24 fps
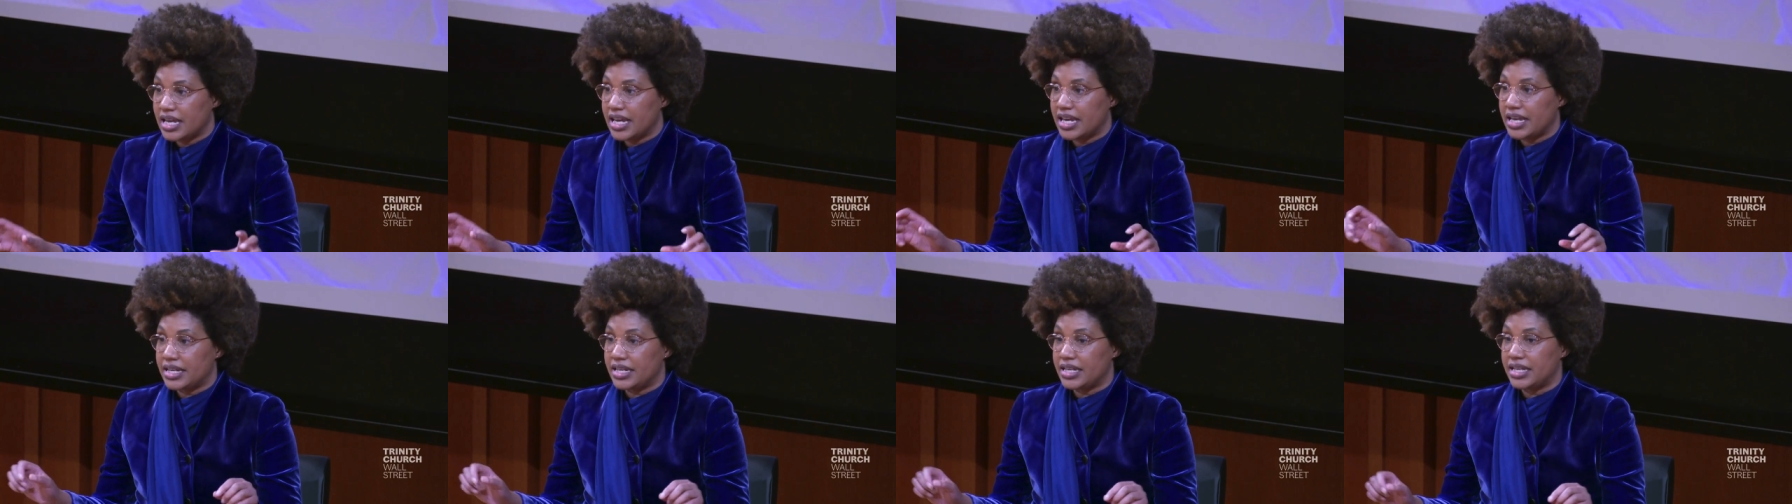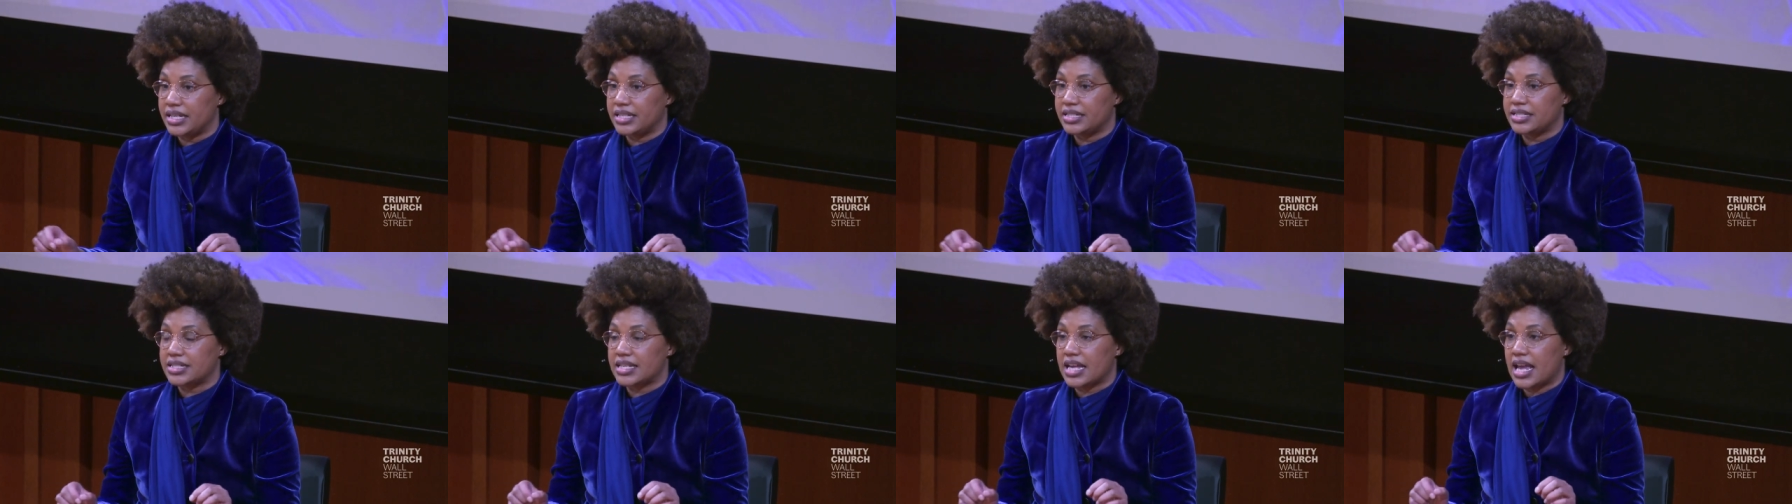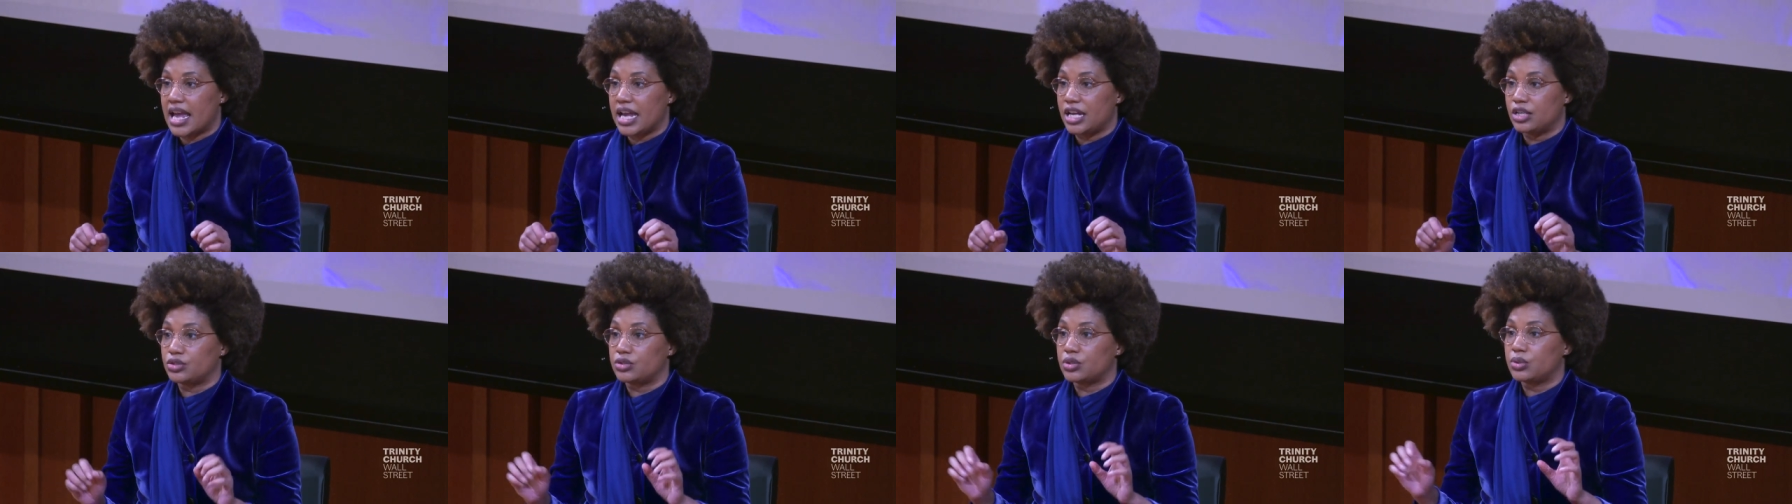and is
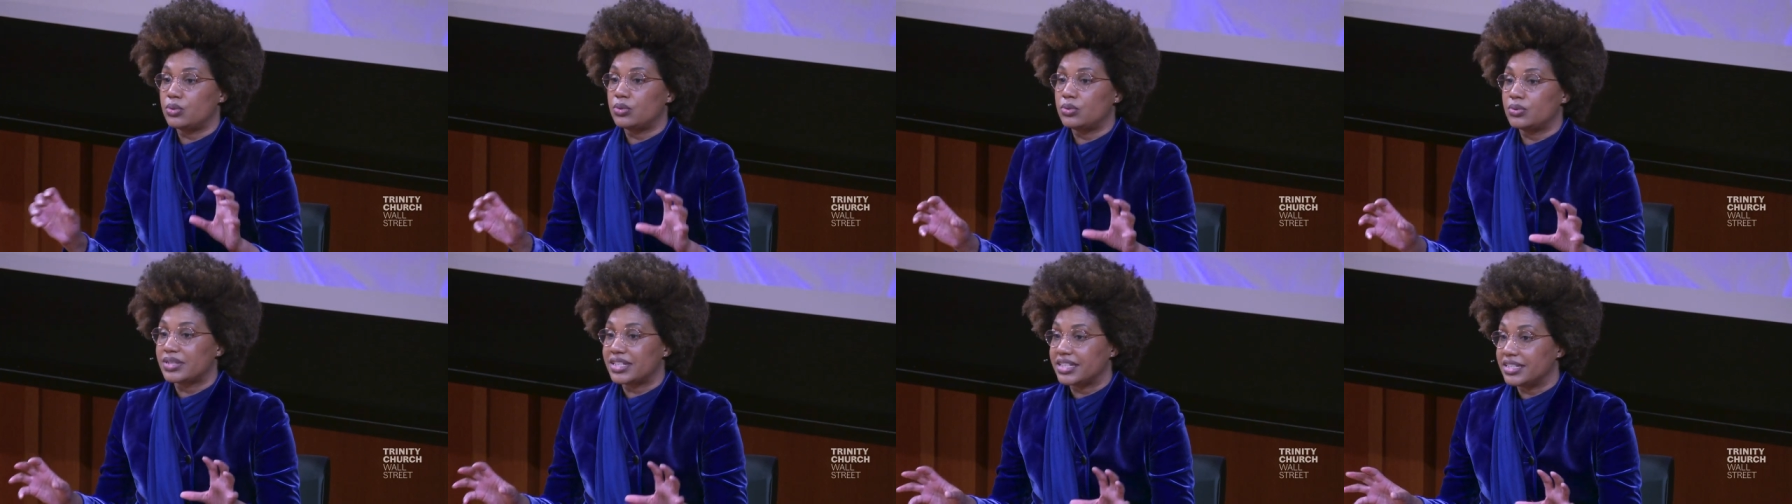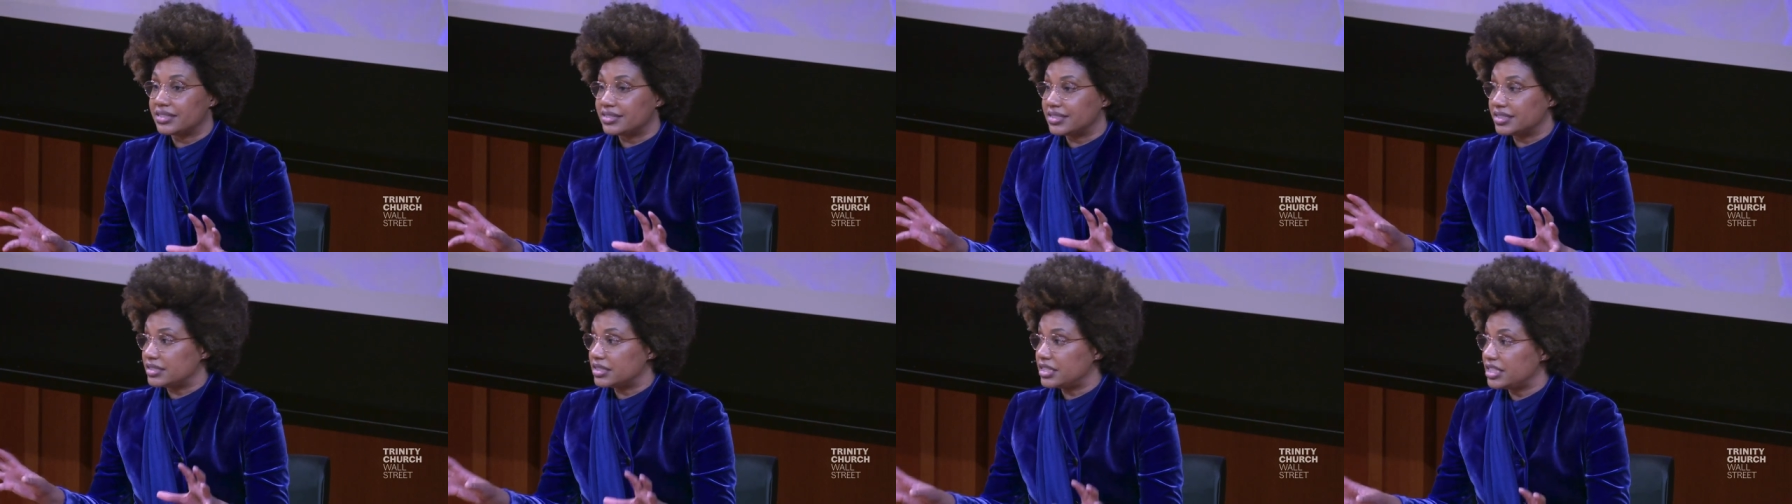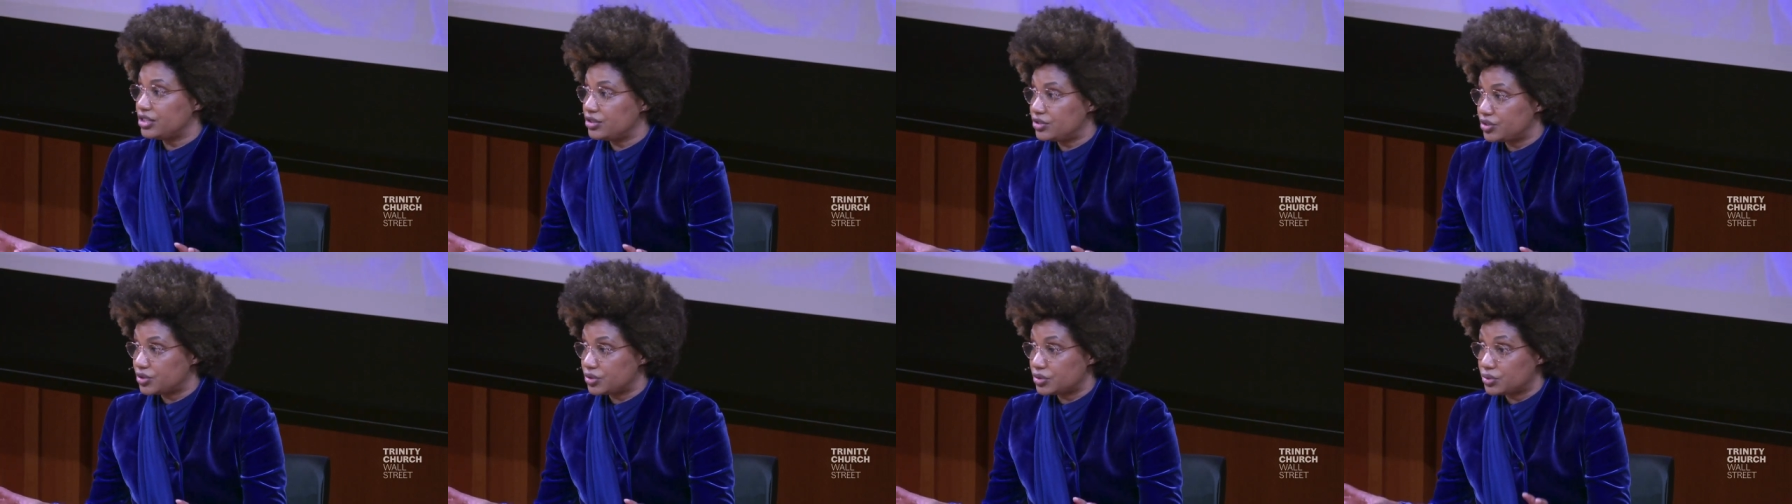a toolkit to
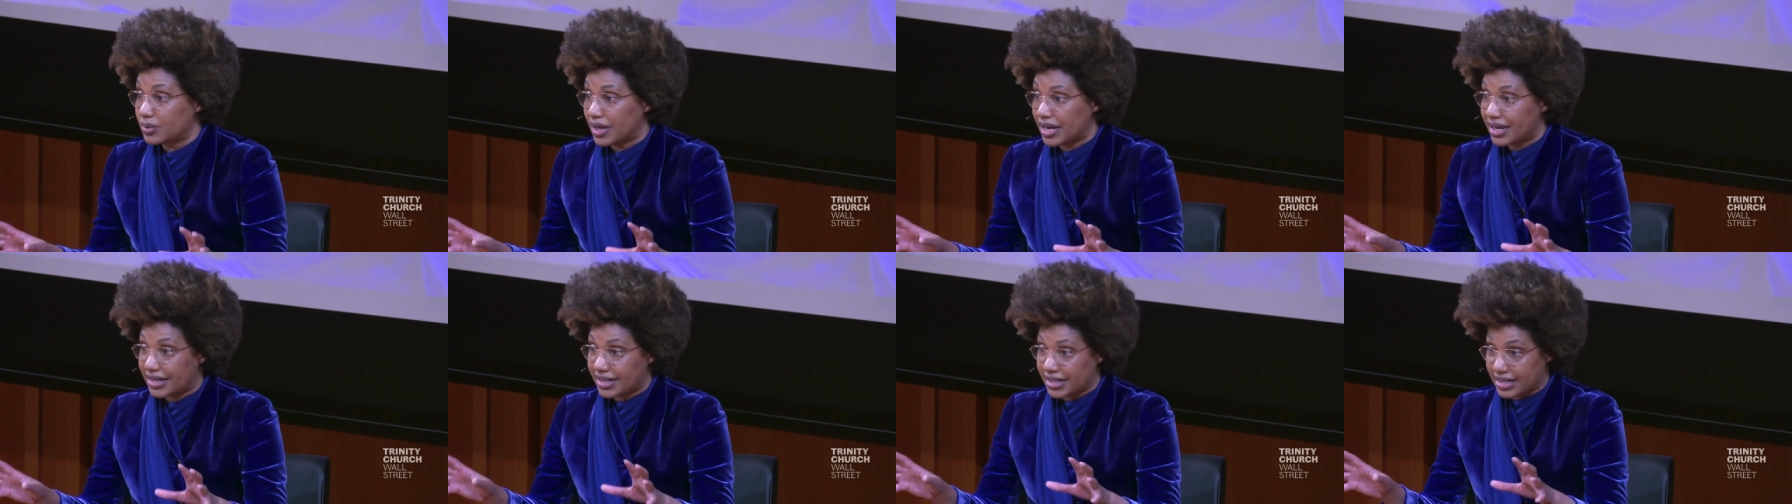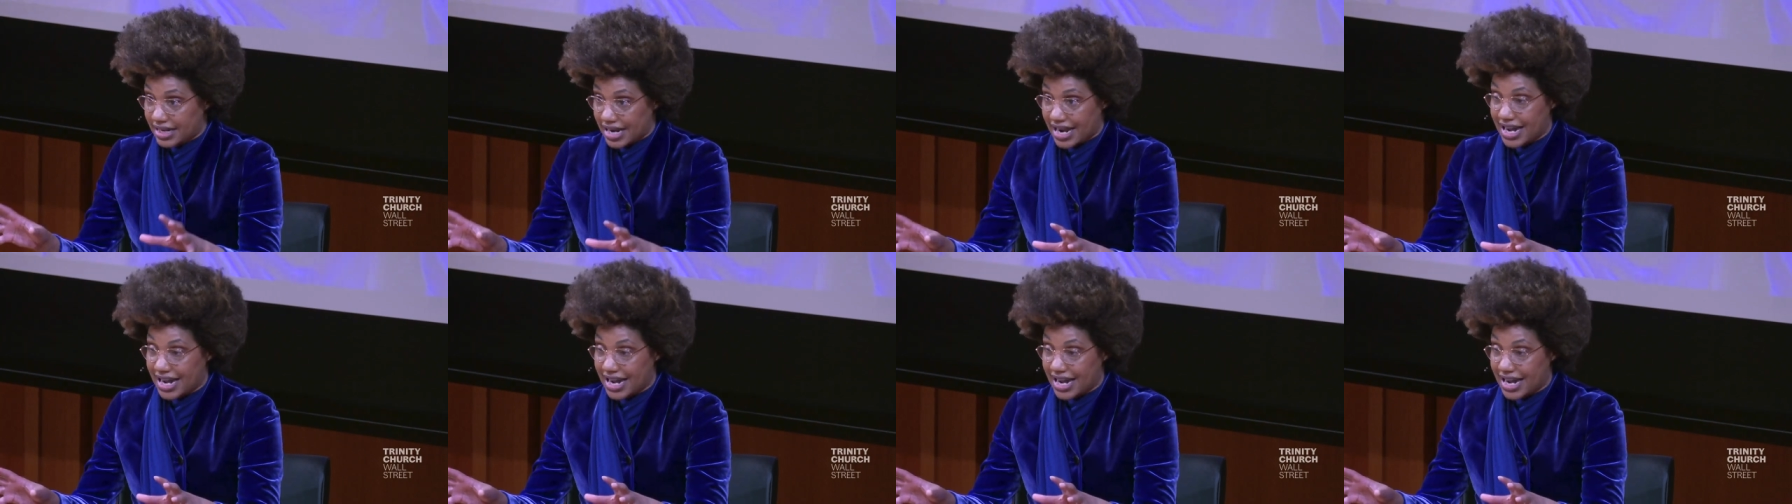teach you how to get